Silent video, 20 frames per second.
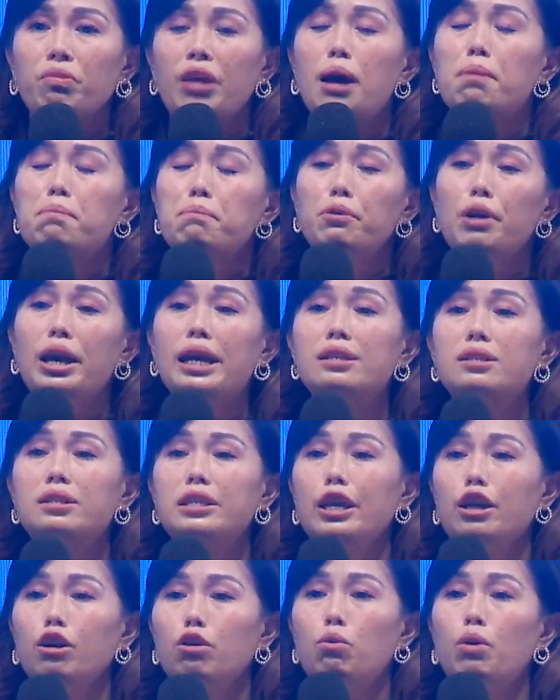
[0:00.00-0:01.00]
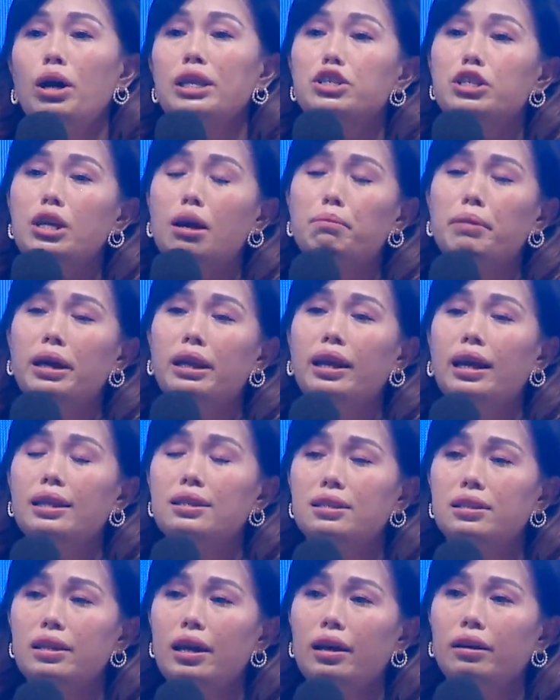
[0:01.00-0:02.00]
embracing what Chairman had
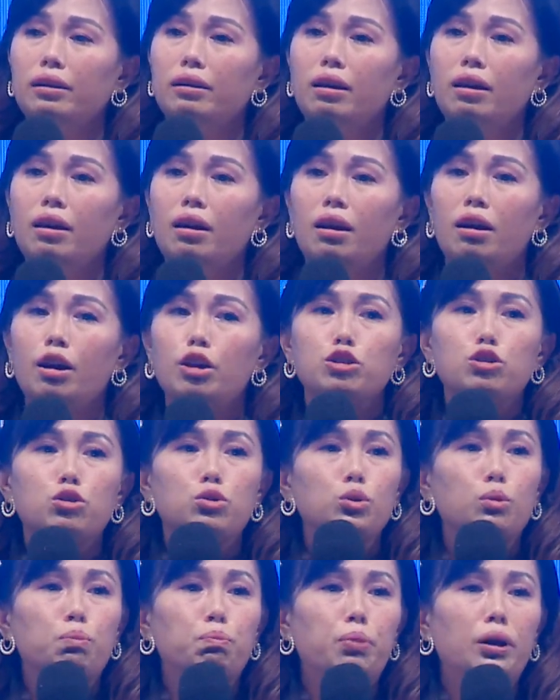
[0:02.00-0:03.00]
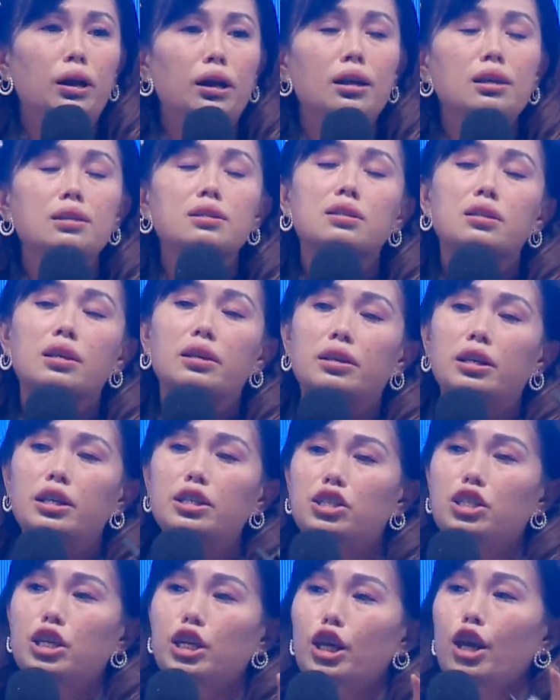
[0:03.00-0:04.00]
said, super
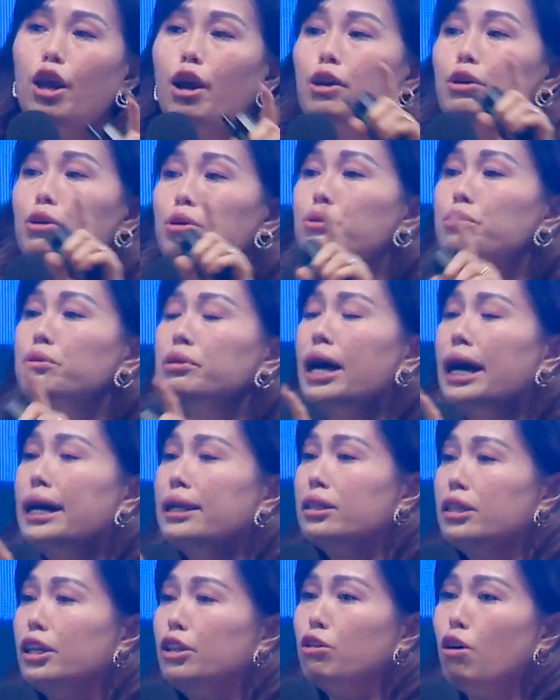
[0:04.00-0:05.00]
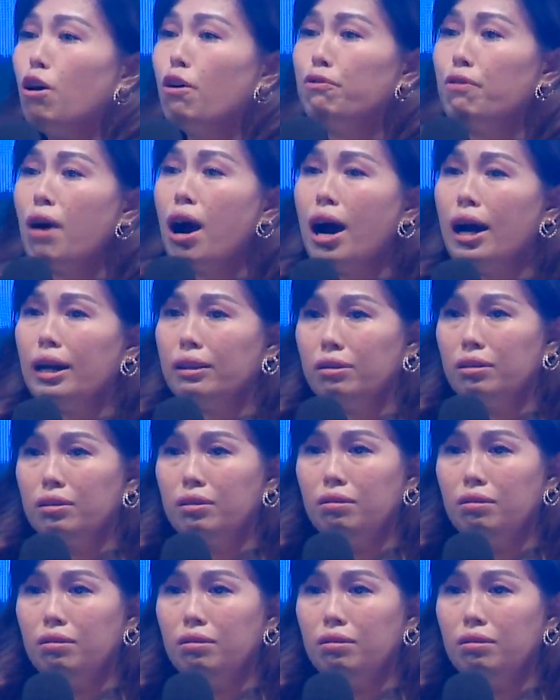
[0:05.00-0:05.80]
synergy united of heart.